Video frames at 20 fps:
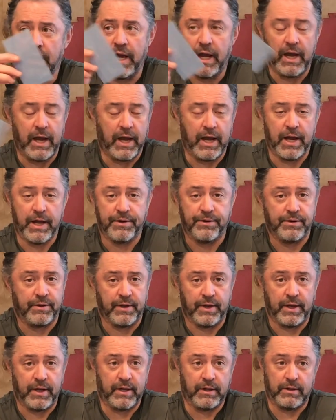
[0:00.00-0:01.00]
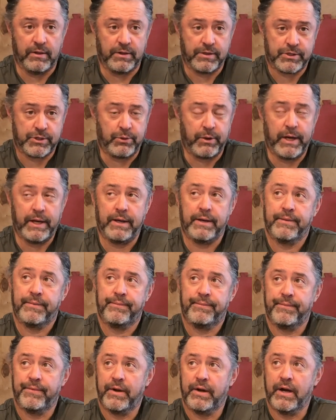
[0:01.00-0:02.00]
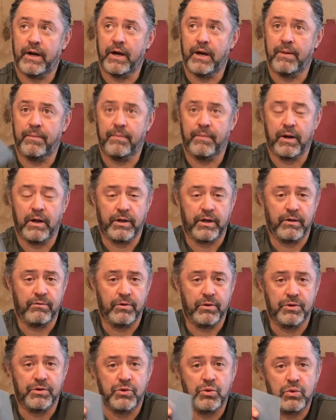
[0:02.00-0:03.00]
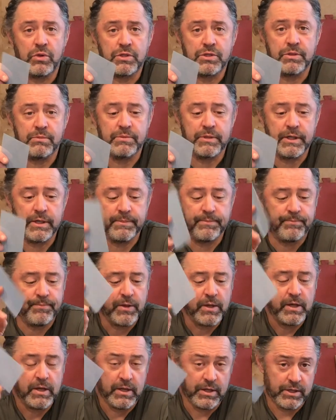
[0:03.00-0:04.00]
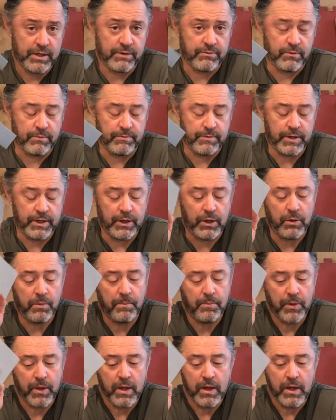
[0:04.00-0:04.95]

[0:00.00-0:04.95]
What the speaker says: and it looks great. I'll give you a tour sometime, different video.